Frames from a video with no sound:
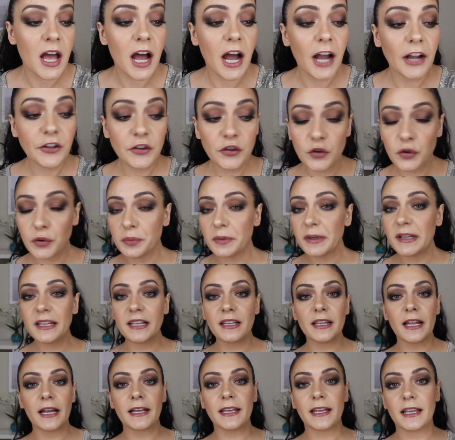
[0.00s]
I do really
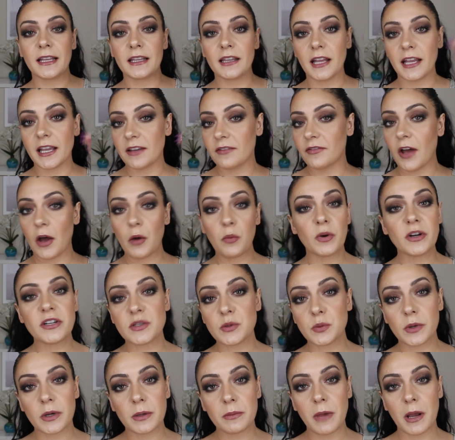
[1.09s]
like it. Like if I were
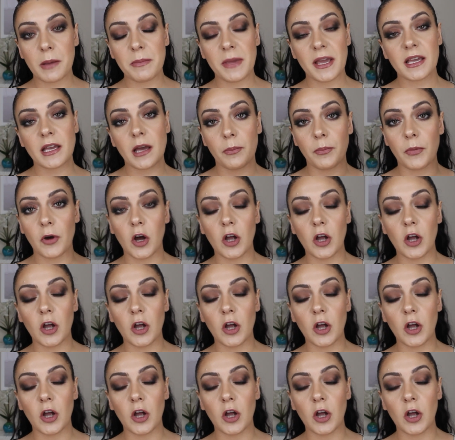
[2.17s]
to wear my makeup